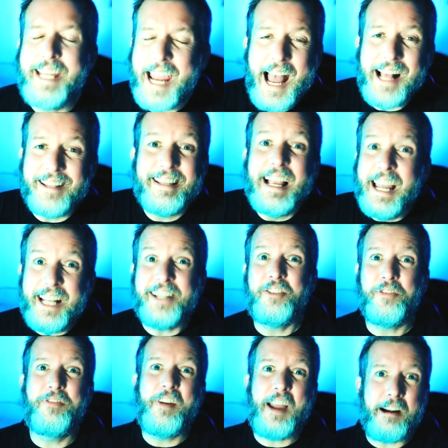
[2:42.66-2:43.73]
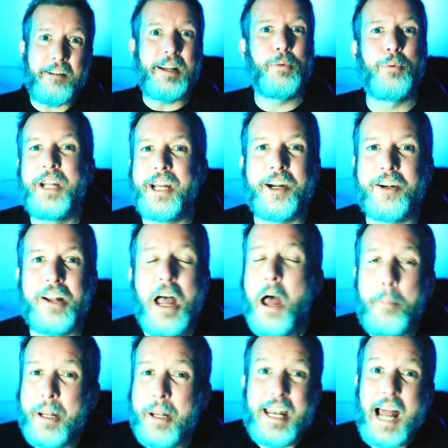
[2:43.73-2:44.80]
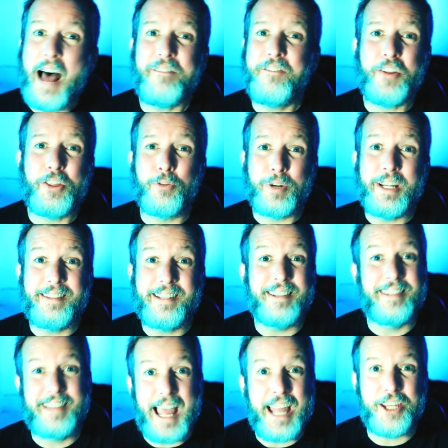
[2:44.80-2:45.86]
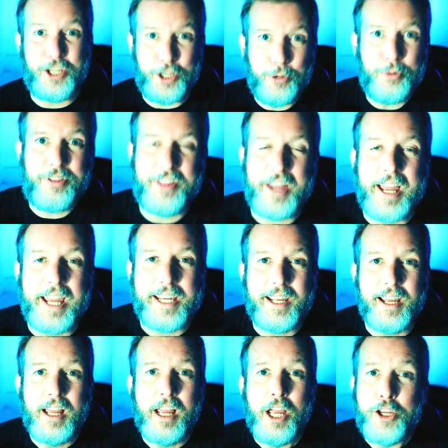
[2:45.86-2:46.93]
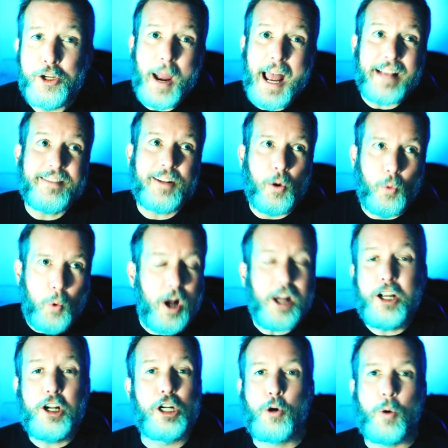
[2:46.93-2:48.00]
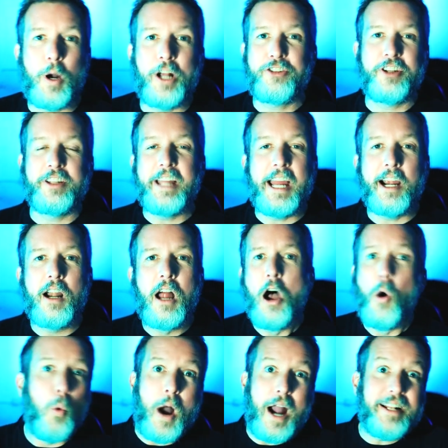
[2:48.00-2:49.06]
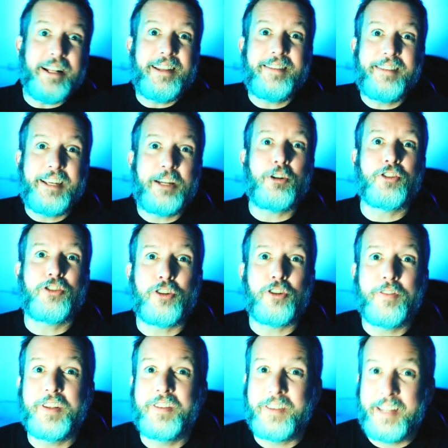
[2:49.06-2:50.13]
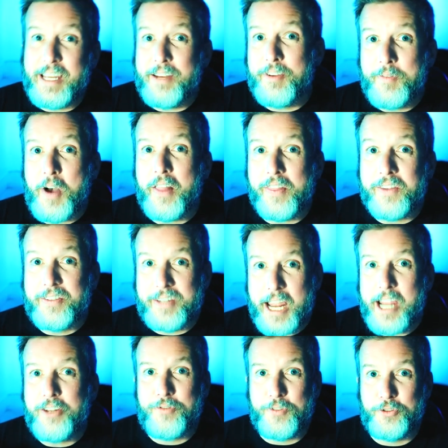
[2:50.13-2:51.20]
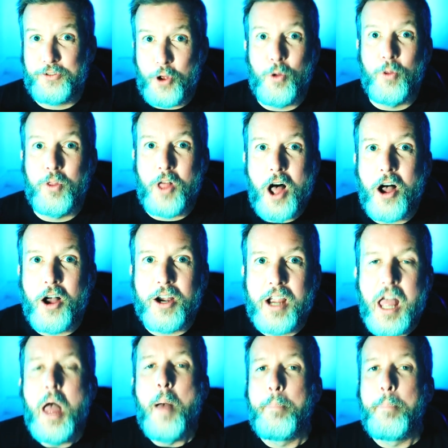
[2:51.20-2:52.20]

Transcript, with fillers: Yes, it's very weird, but not for the reasons that you think. You asked one good question there why did the Secret Service leave him on the stage for so long?